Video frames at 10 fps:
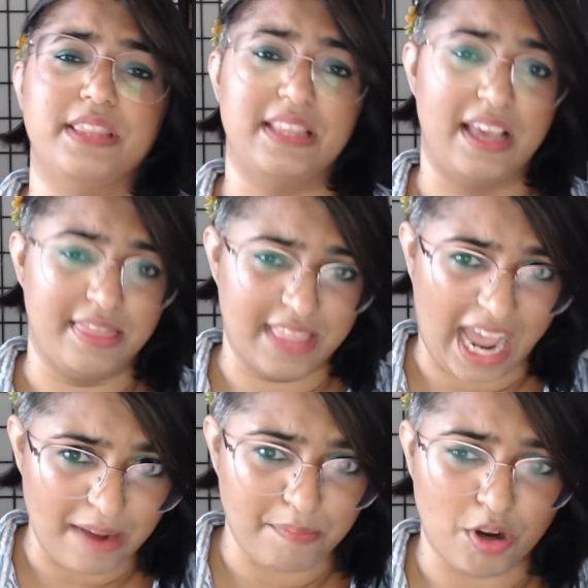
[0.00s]
and then
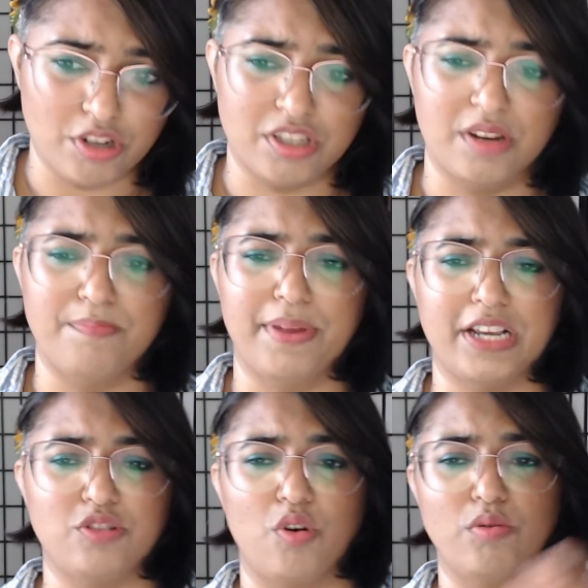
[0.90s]
that person
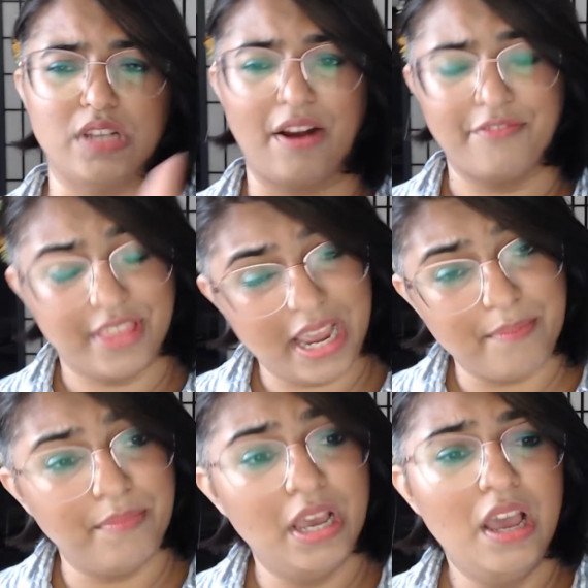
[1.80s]
picks who goes after
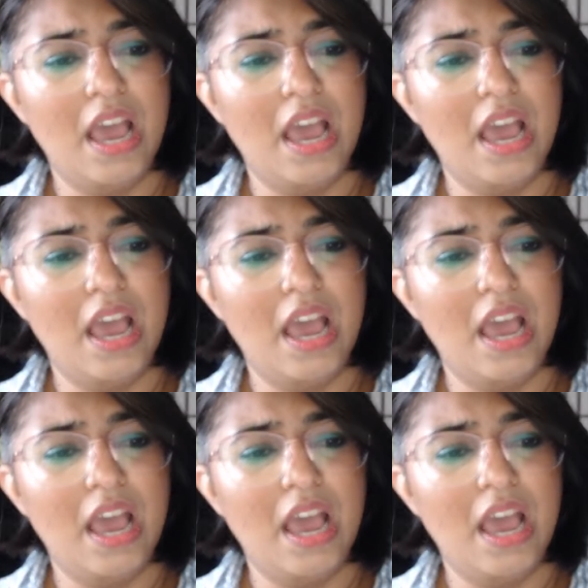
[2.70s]
them,